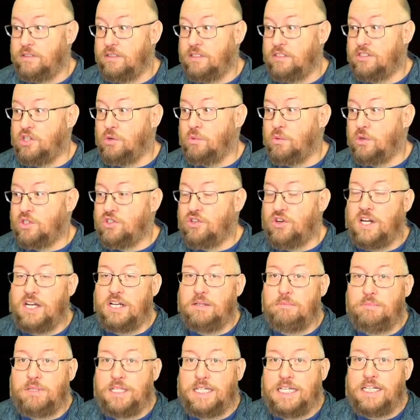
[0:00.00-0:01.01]
So we're trying to
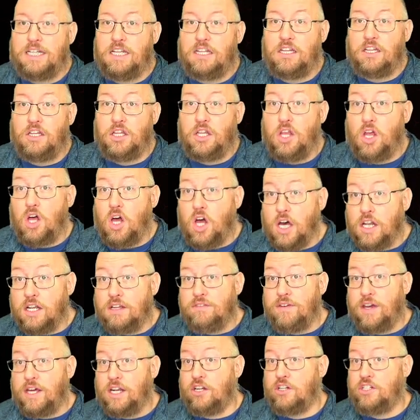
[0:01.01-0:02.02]
bleed a lot of
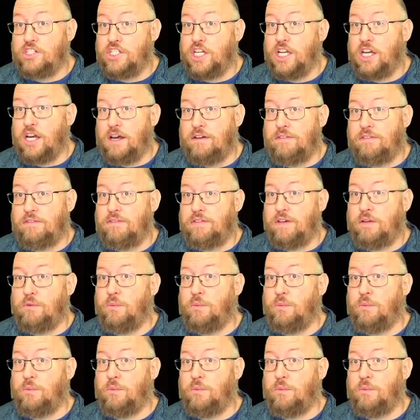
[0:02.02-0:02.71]
energy off of it.